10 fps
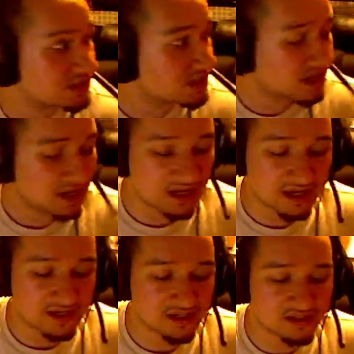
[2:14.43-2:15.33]

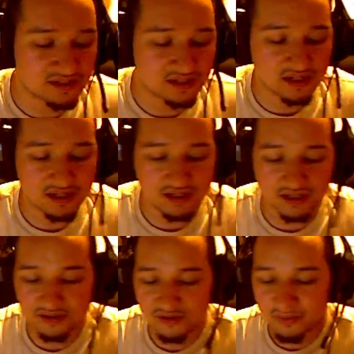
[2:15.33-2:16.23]
and
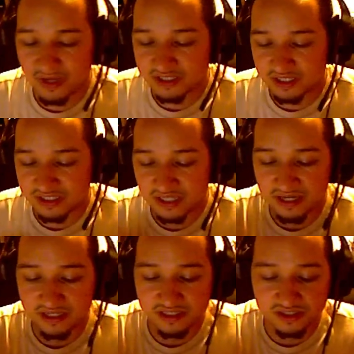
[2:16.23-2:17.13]
the magic
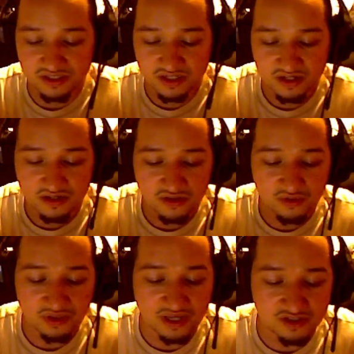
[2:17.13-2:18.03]
attack is
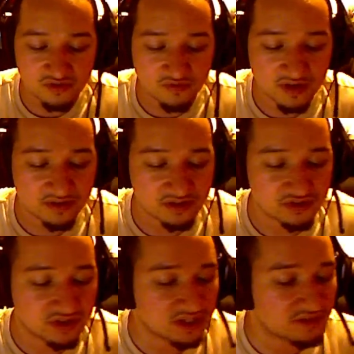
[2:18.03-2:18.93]

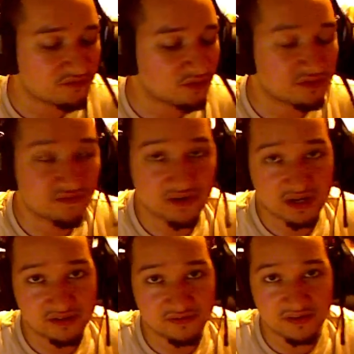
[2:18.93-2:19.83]

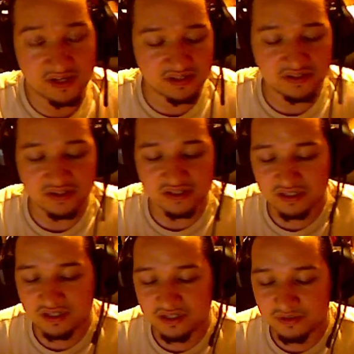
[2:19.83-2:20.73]
3,545, and
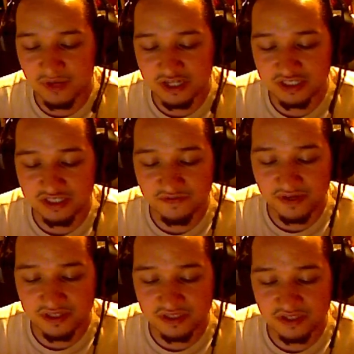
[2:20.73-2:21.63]
the magic
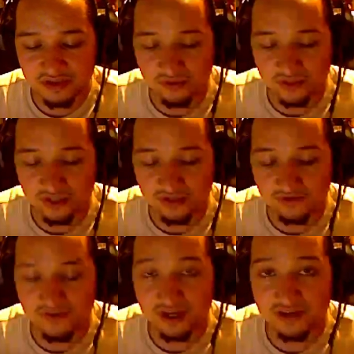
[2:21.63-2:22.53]
defense is
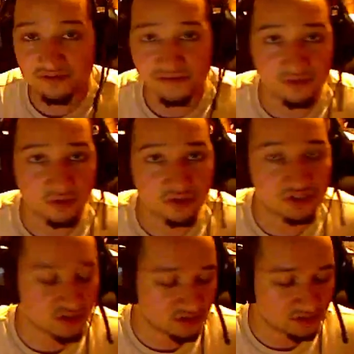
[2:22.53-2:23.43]

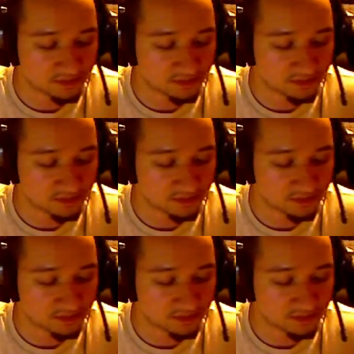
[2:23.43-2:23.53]
3,540.